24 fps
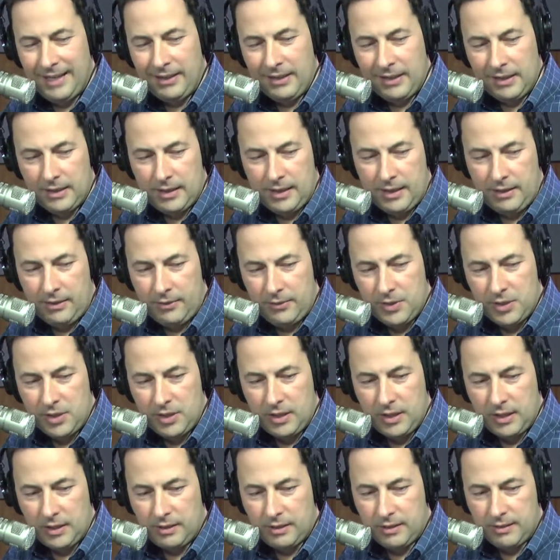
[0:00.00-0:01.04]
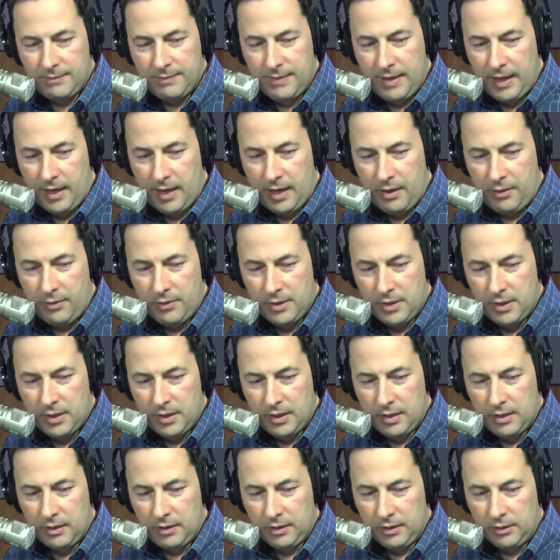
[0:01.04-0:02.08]
I always
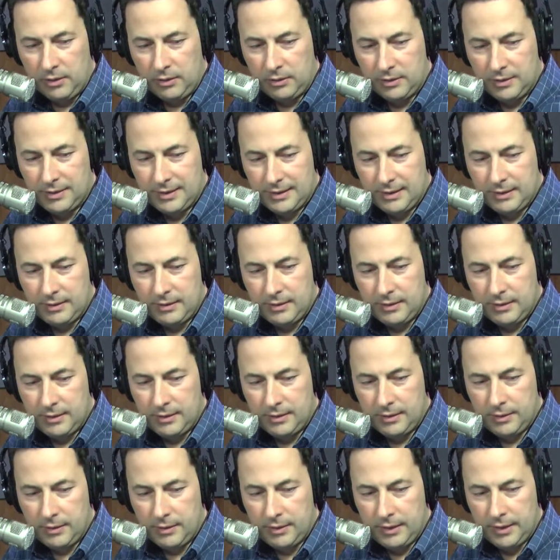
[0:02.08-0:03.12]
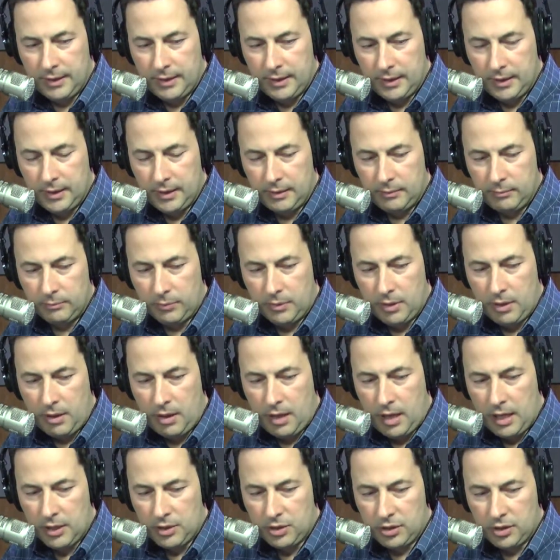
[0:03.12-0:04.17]
get a little
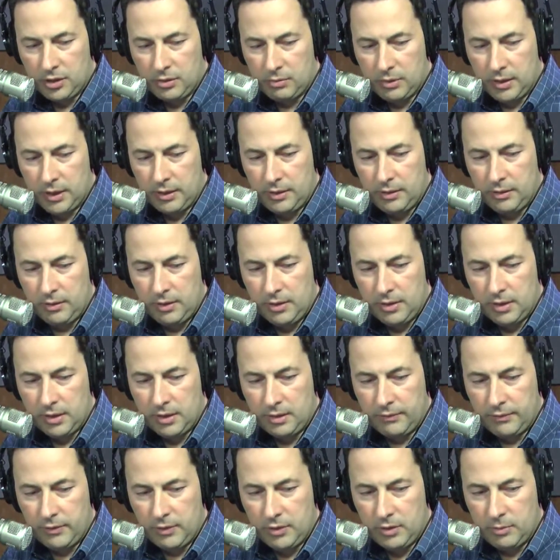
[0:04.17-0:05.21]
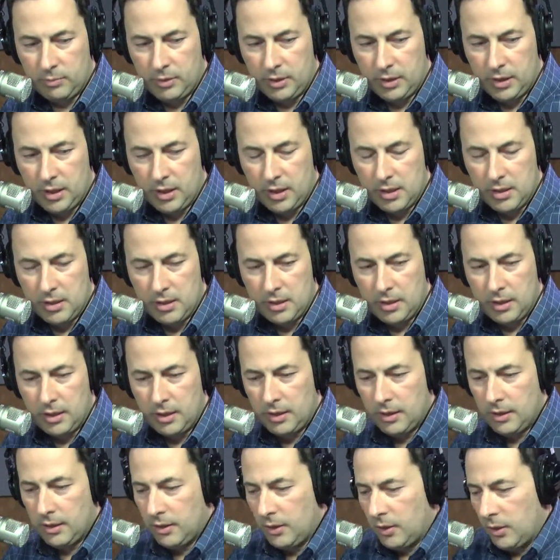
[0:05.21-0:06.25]
cautious when I do these interviews, because
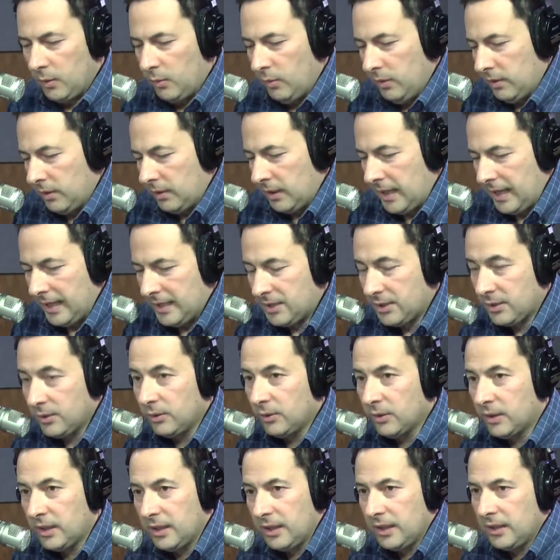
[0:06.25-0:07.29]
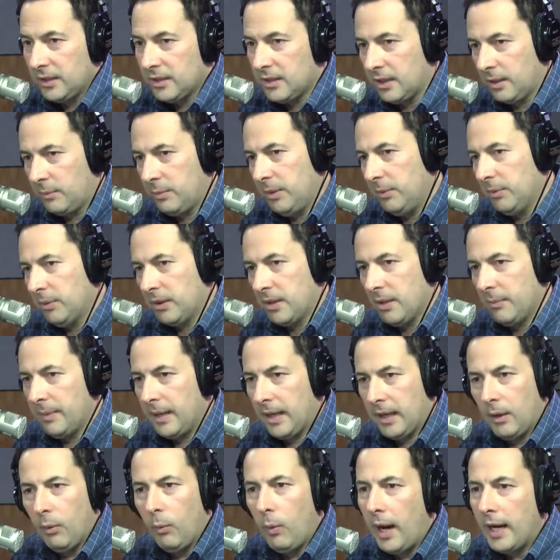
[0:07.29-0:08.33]
when they're high school kids, like, people come
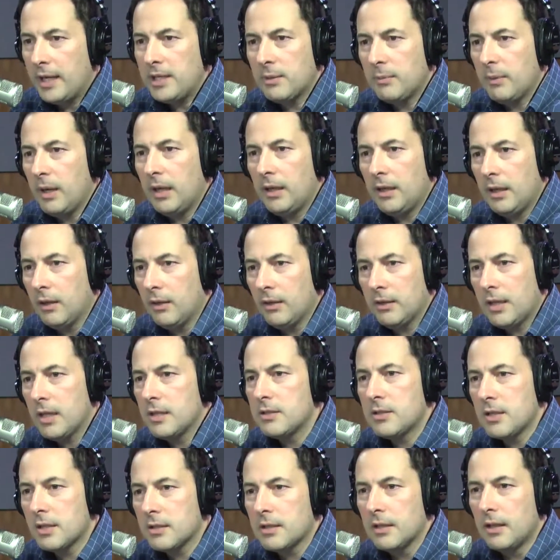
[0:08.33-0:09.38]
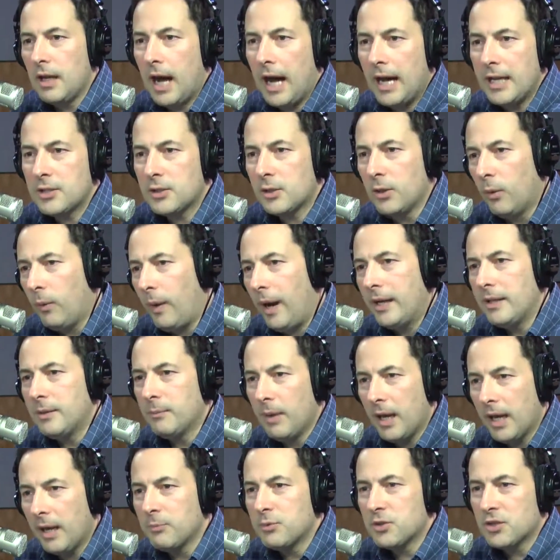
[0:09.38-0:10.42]
back and, why'd you make, the kid's just in high school, why'd you
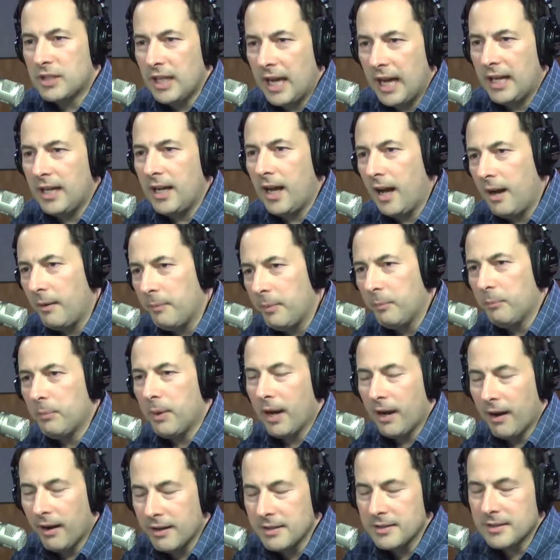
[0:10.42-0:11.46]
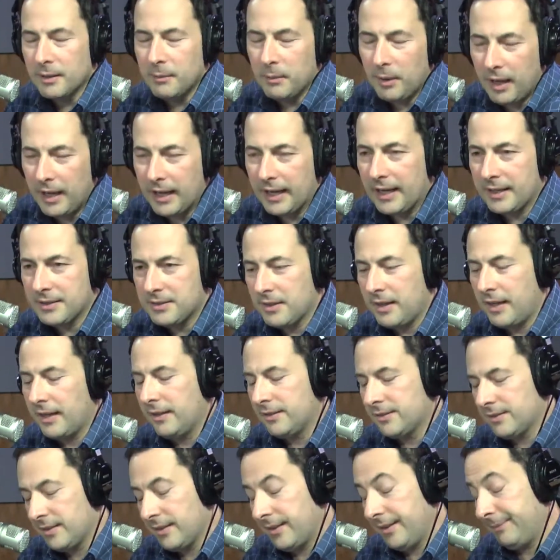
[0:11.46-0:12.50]
make him stand up, embarrass him, all that kind of stuff. I
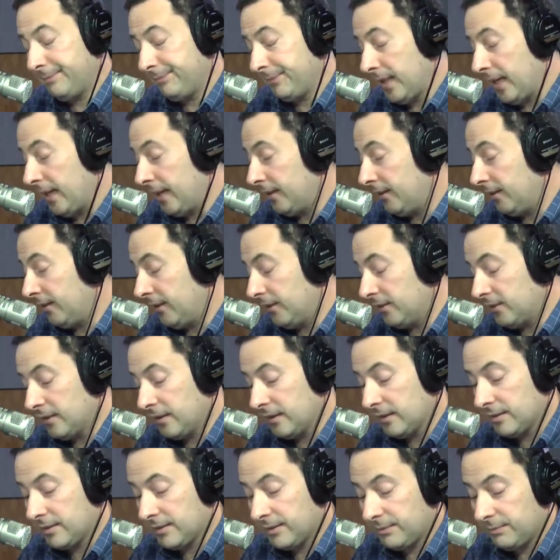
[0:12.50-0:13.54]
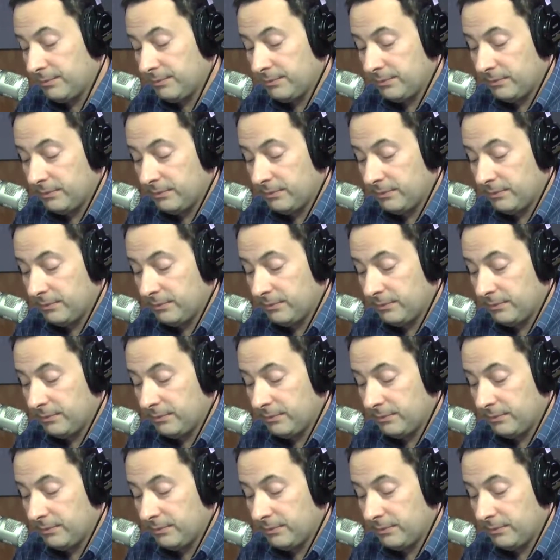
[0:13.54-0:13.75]
guess, like, I don't know, just,